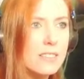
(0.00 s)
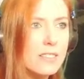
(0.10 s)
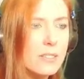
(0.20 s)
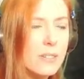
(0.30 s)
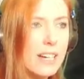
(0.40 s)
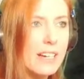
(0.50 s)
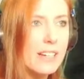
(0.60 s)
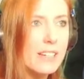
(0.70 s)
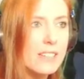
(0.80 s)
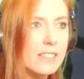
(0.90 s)

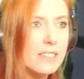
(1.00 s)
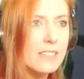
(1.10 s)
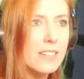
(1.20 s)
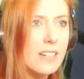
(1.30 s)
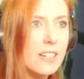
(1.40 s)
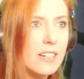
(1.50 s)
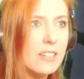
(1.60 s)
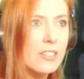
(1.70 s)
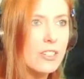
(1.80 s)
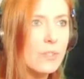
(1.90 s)
Okay.
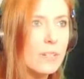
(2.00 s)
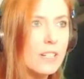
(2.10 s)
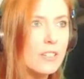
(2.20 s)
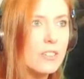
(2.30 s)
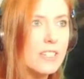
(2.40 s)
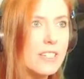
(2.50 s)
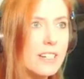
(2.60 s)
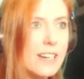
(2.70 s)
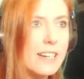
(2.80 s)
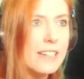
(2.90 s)
Do you want to do this at
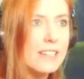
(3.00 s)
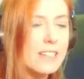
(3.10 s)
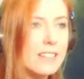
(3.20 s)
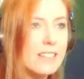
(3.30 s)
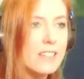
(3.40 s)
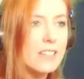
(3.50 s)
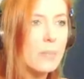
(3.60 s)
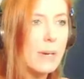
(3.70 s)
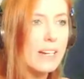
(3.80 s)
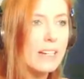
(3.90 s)
night? This is a bad
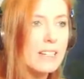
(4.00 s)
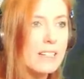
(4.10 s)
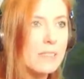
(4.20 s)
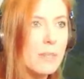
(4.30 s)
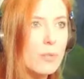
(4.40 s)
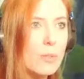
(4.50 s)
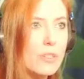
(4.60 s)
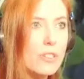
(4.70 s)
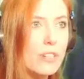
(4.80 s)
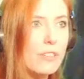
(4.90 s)
idea. My torch is going
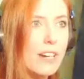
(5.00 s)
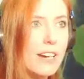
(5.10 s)
to run oh, out.